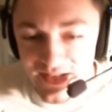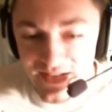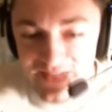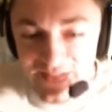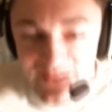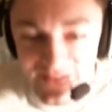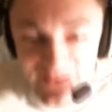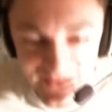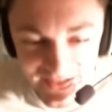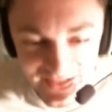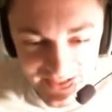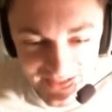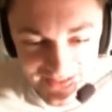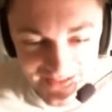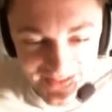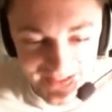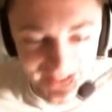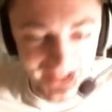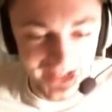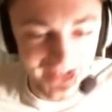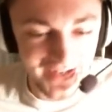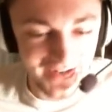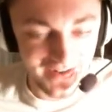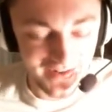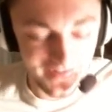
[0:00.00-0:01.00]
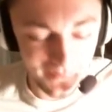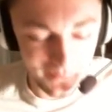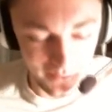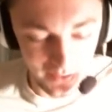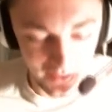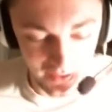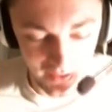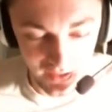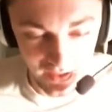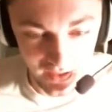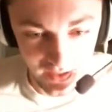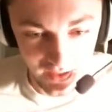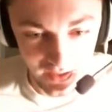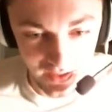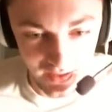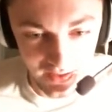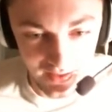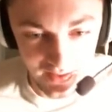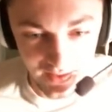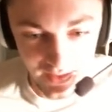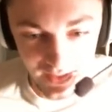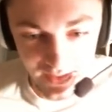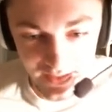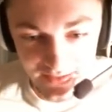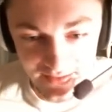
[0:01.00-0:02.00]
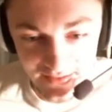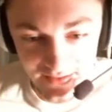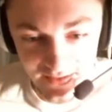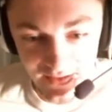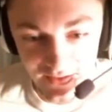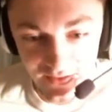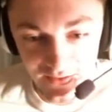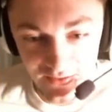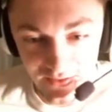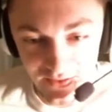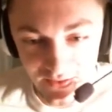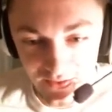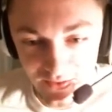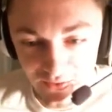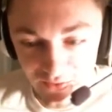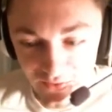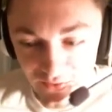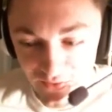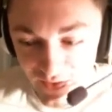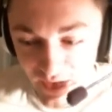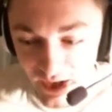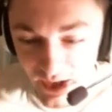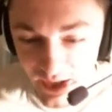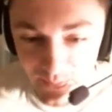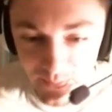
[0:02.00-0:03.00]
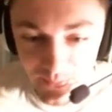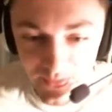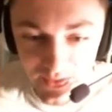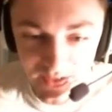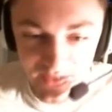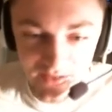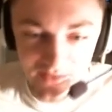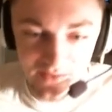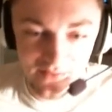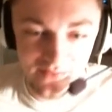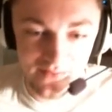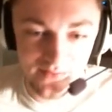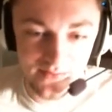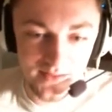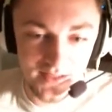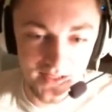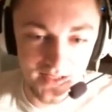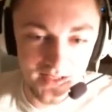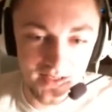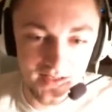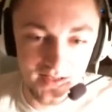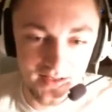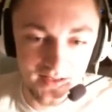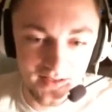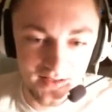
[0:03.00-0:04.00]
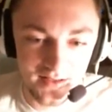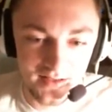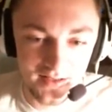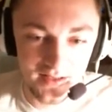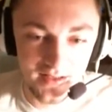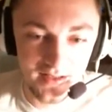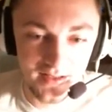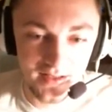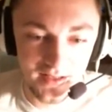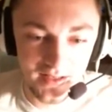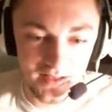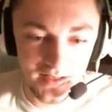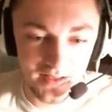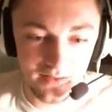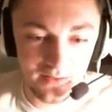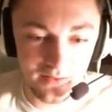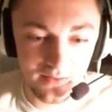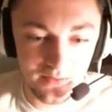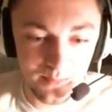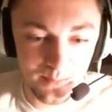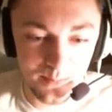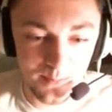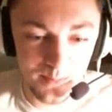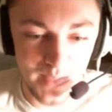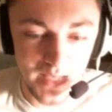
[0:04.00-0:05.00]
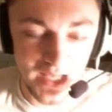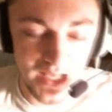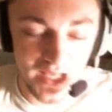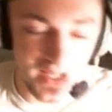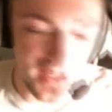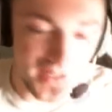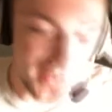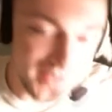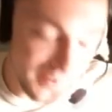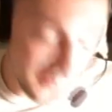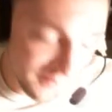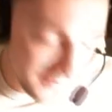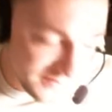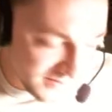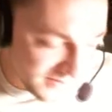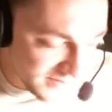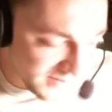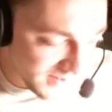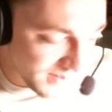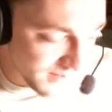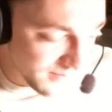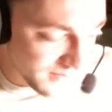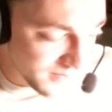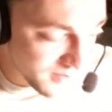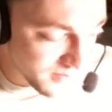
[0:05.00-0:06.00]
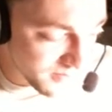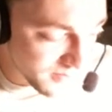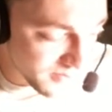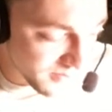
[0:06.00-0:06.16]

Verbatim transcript: so you guys could hear, but scared the crap out of me. Now that was pay- that was attempt number